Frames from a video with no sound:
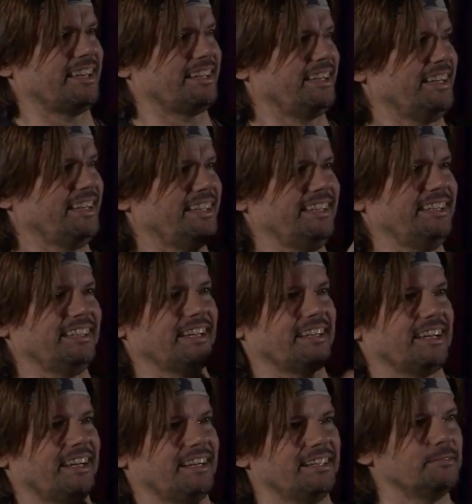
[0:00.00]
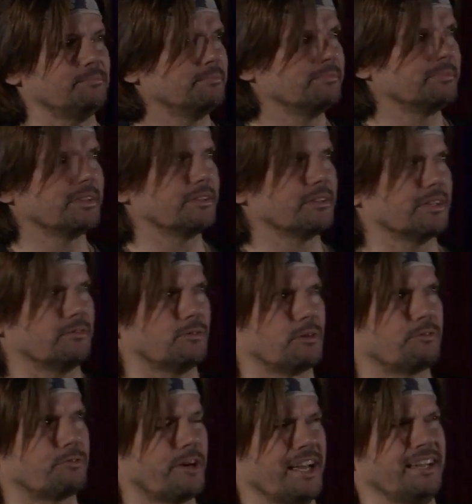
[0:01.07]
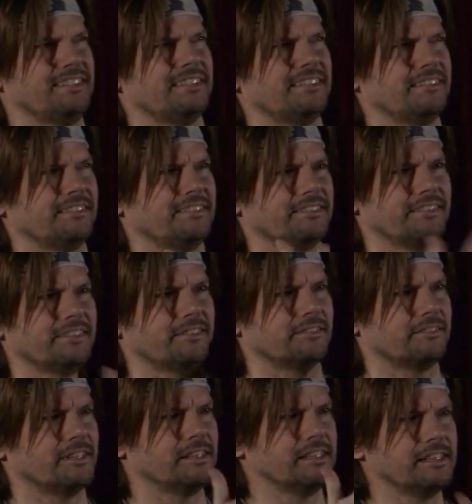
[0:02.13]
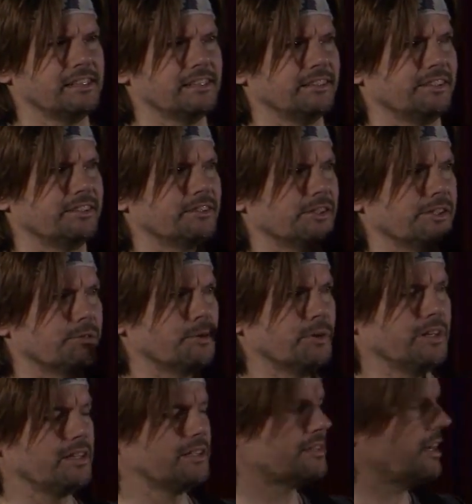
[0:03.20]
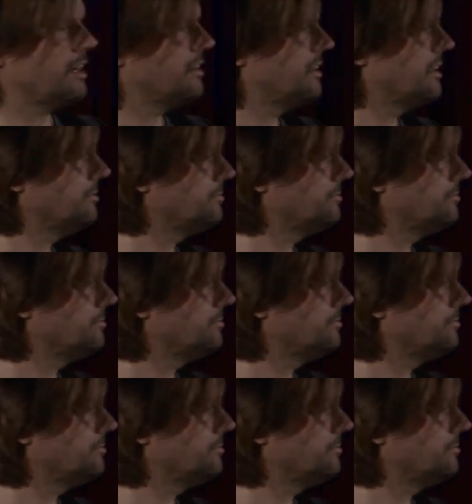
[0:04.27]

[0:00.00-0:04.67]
icky, like we're friends and you're ruining this kind of thing.